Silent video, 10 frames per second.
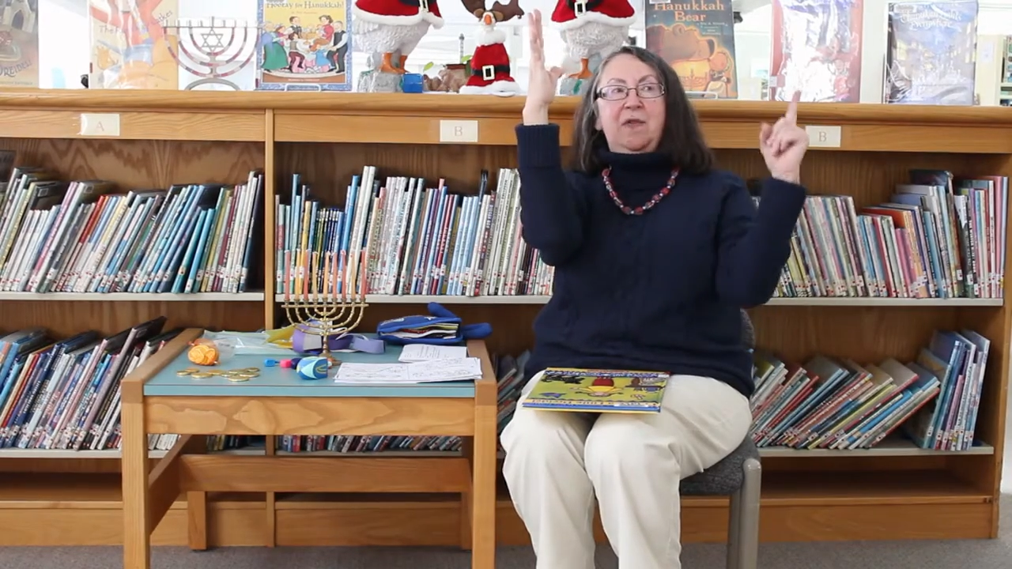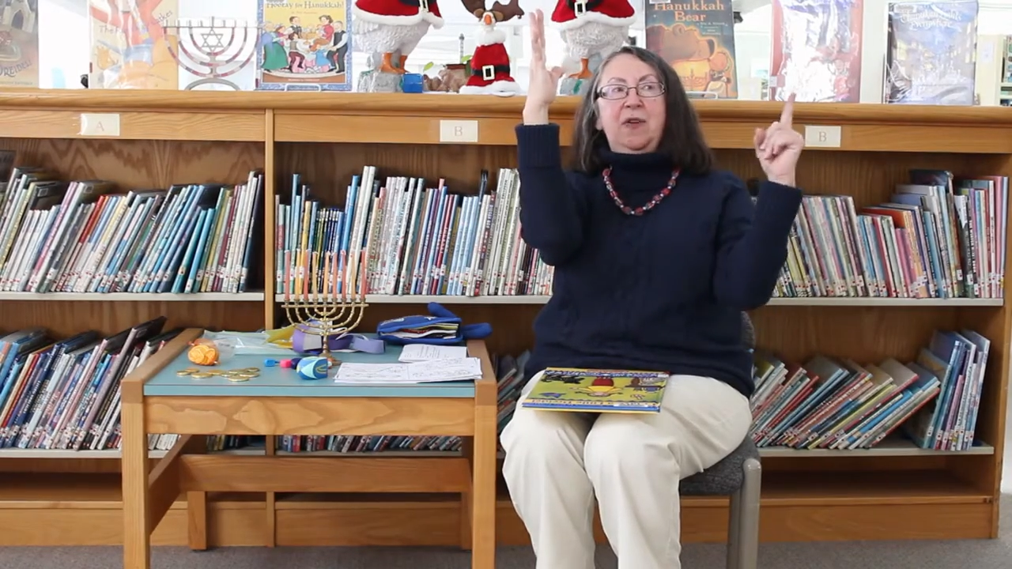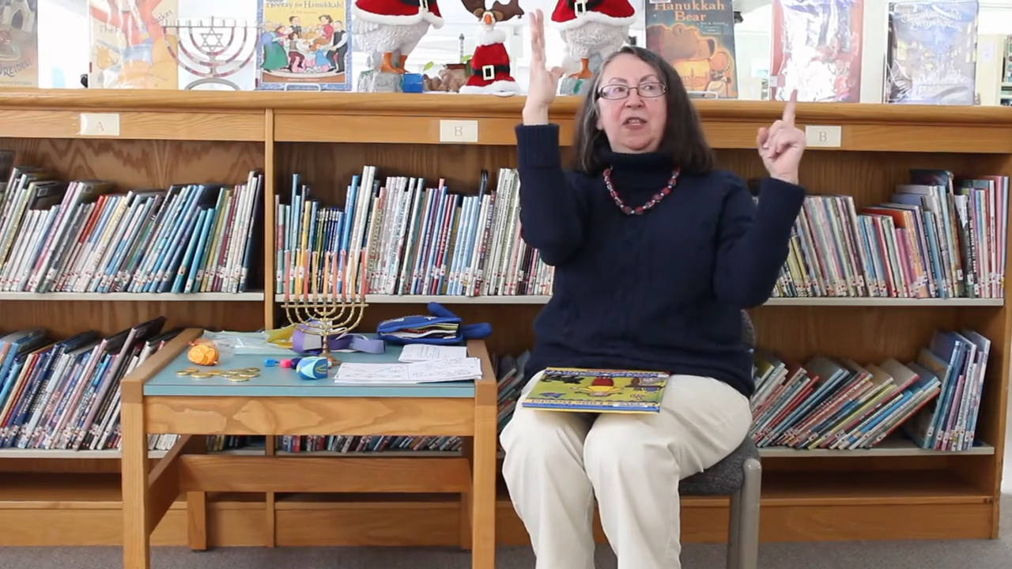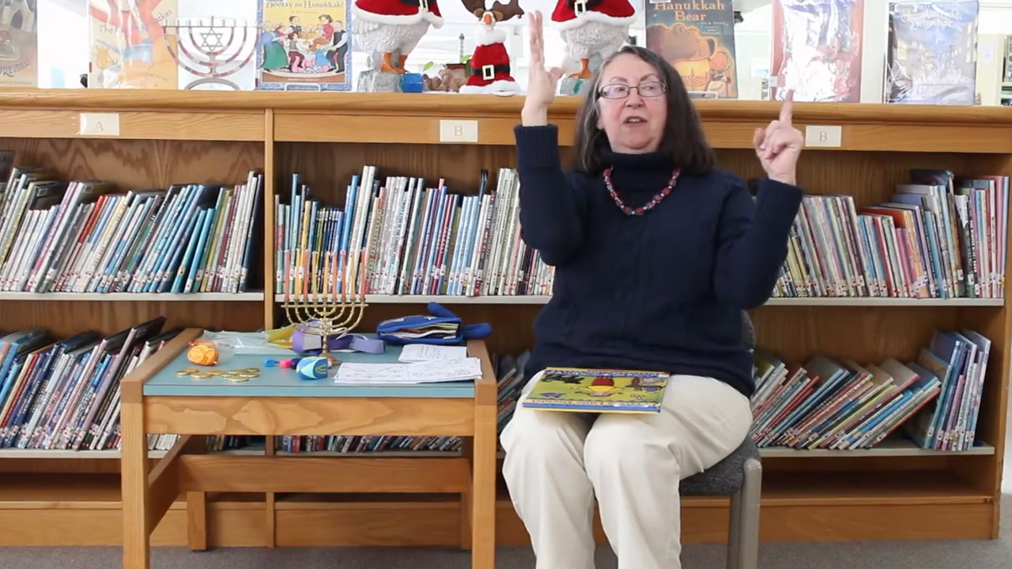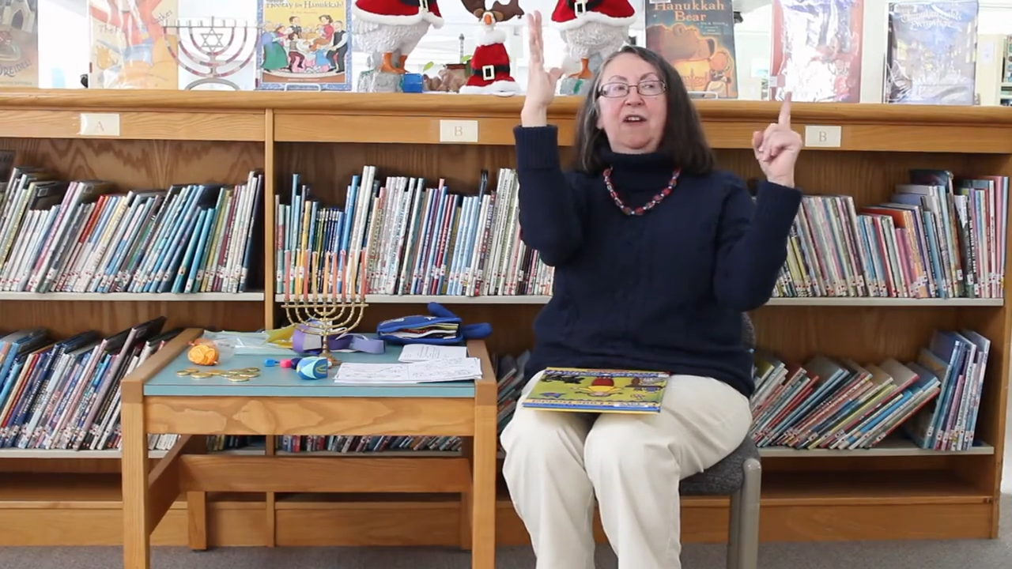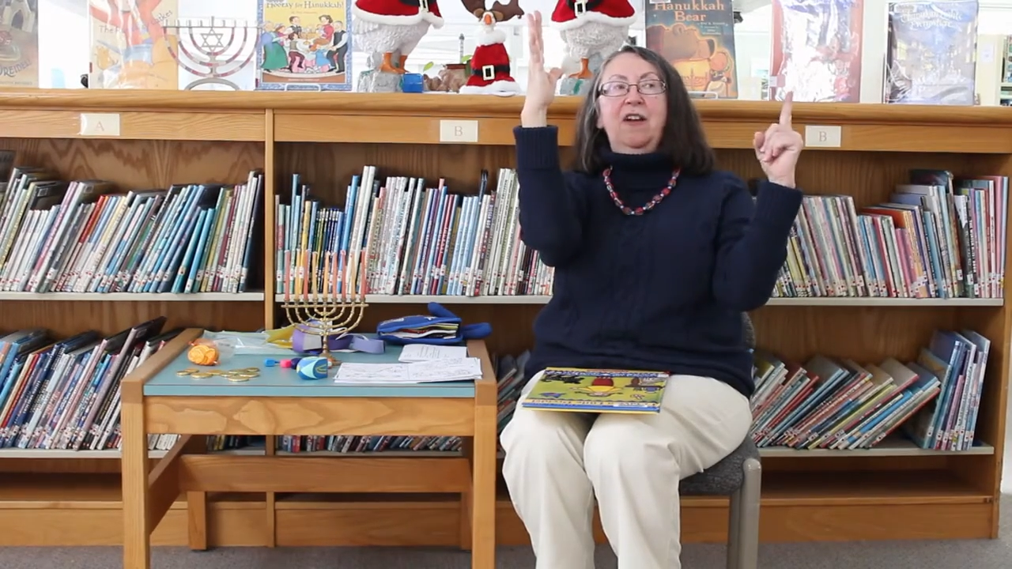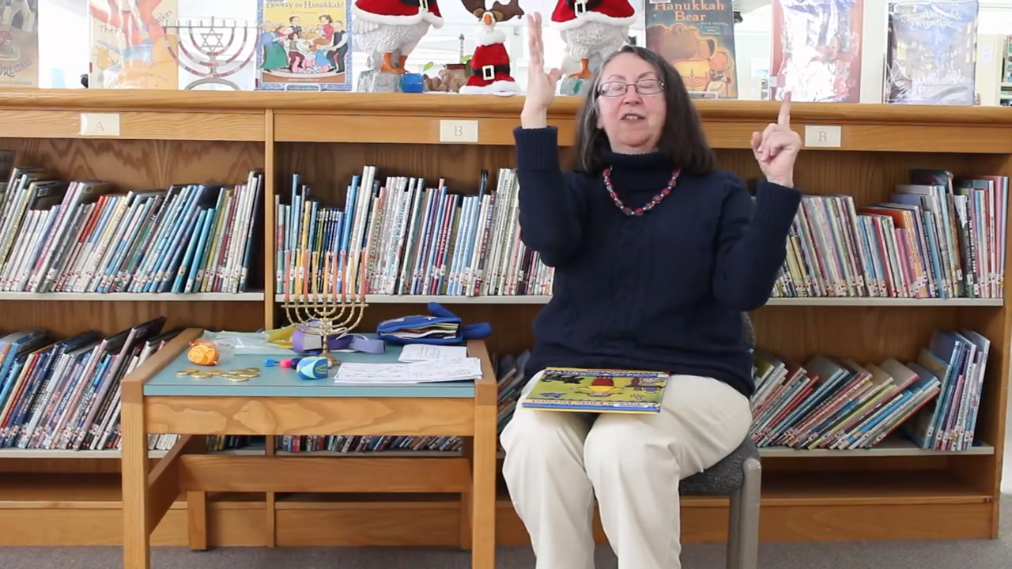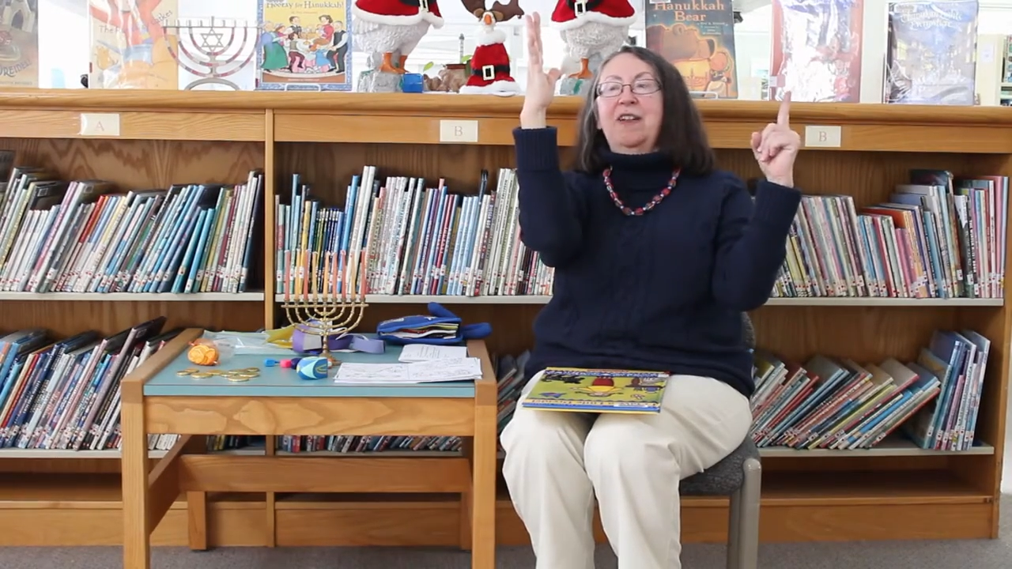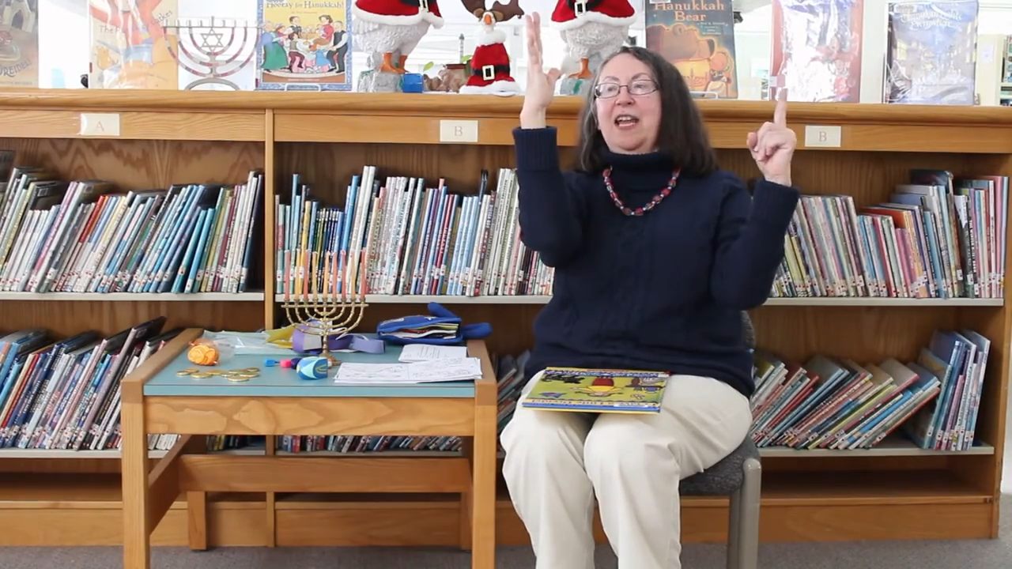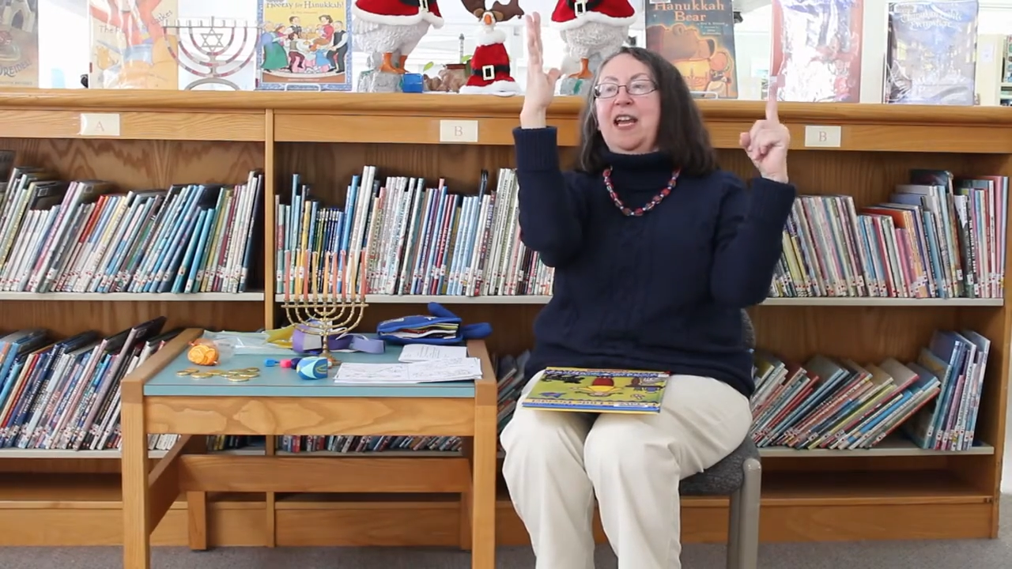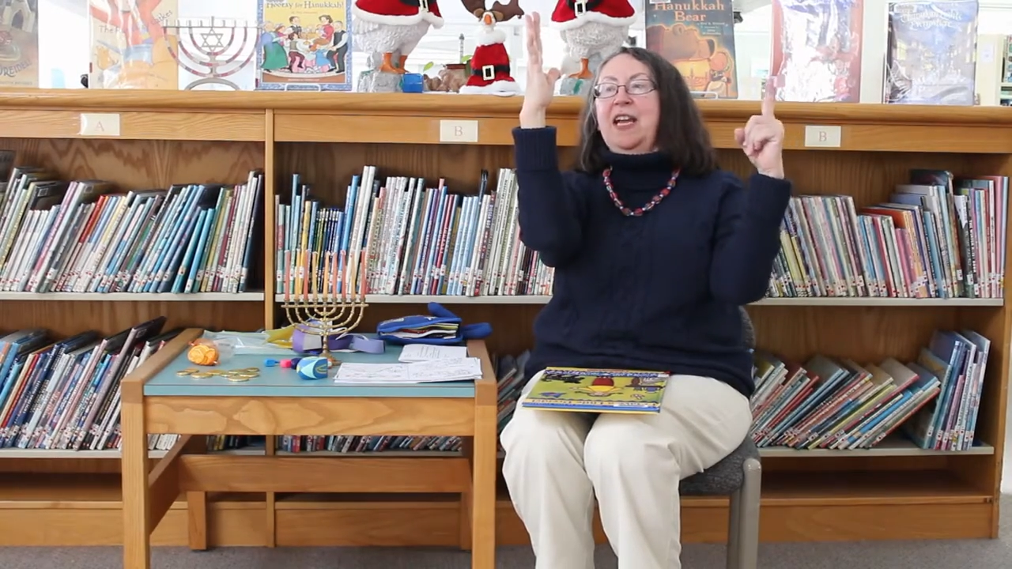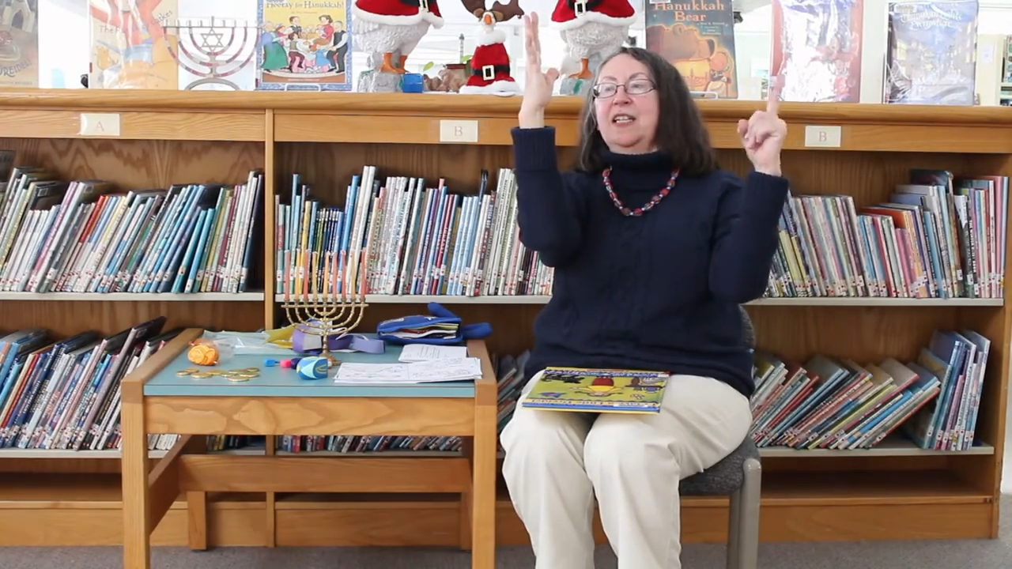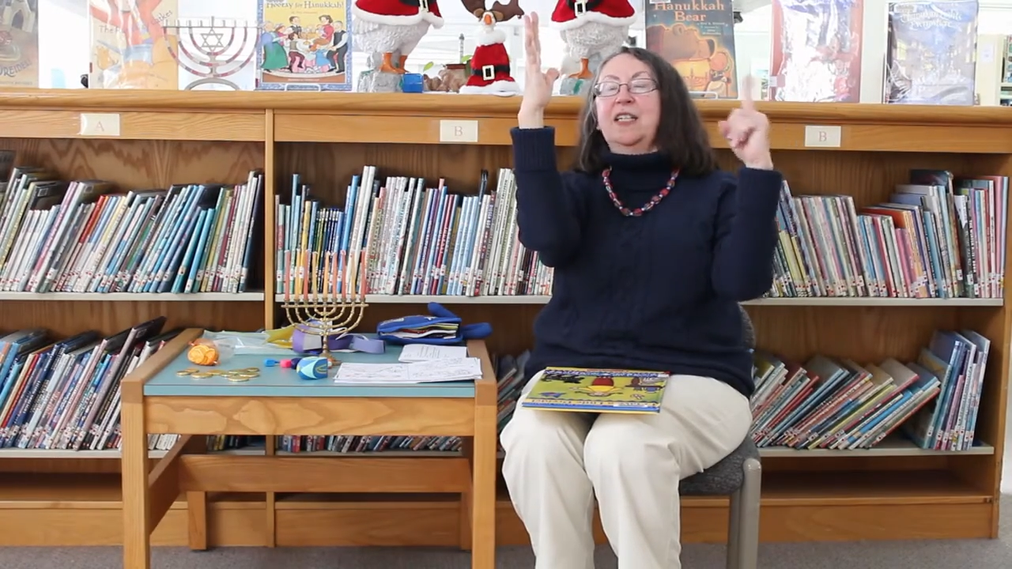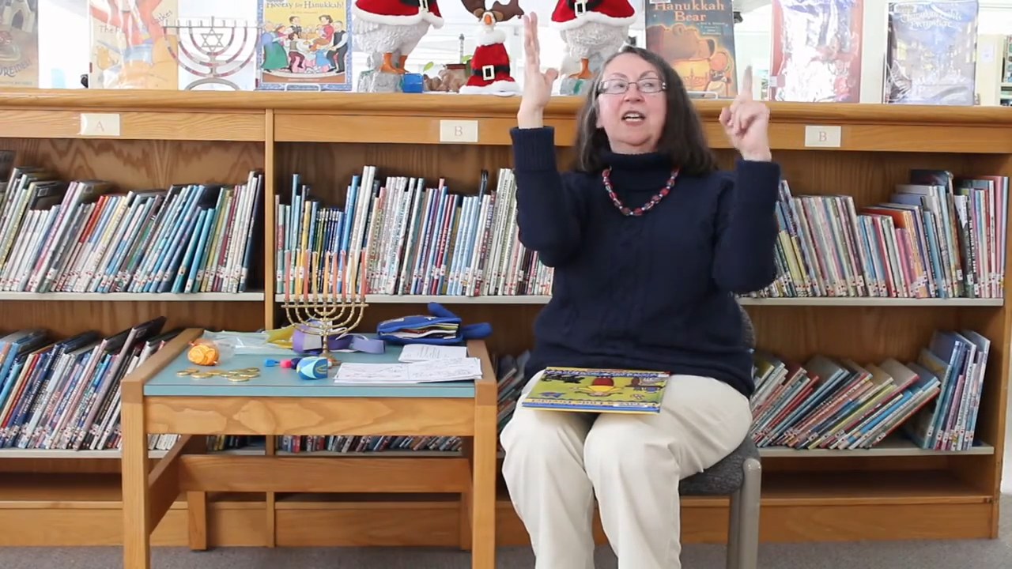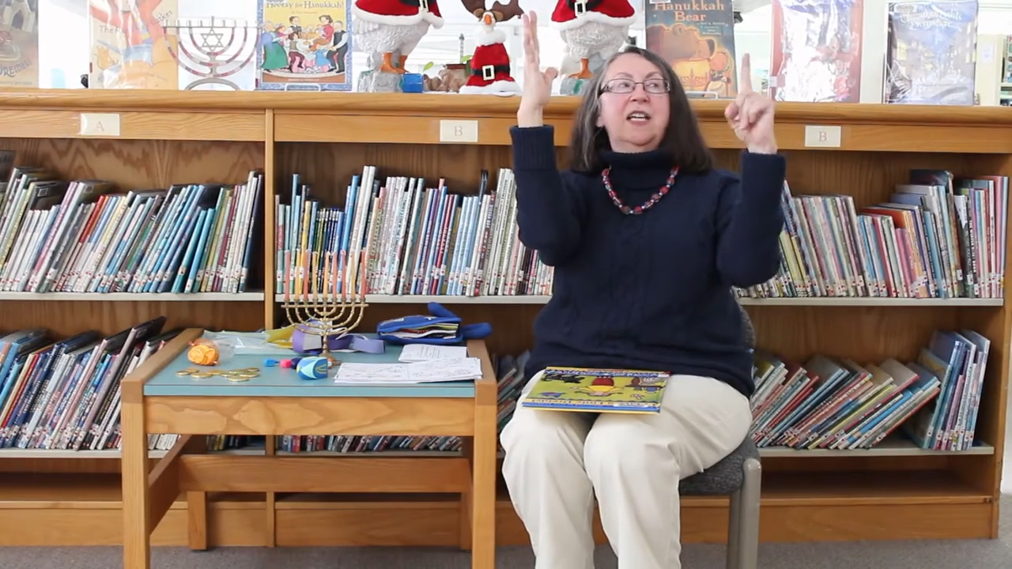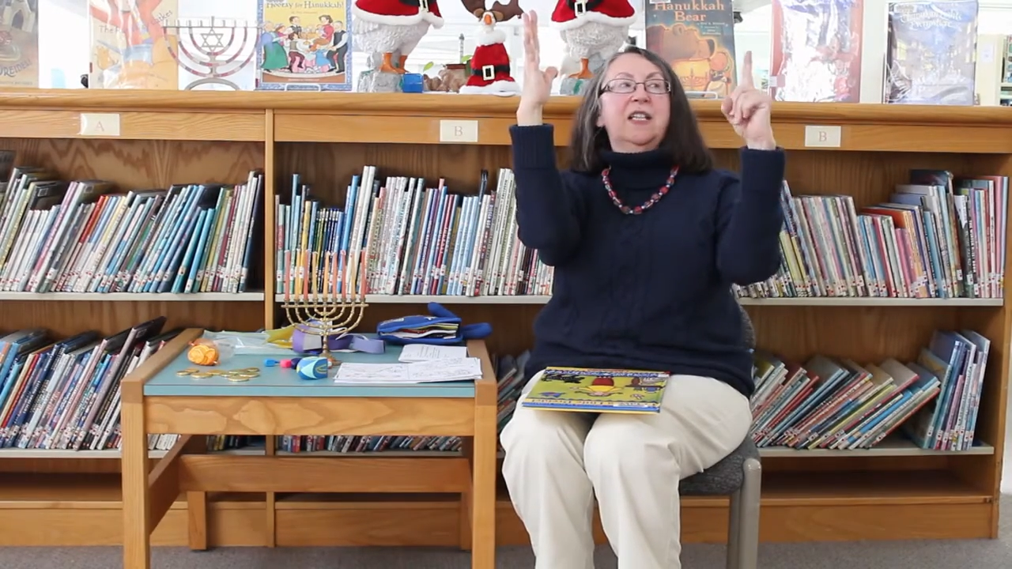with your other hand,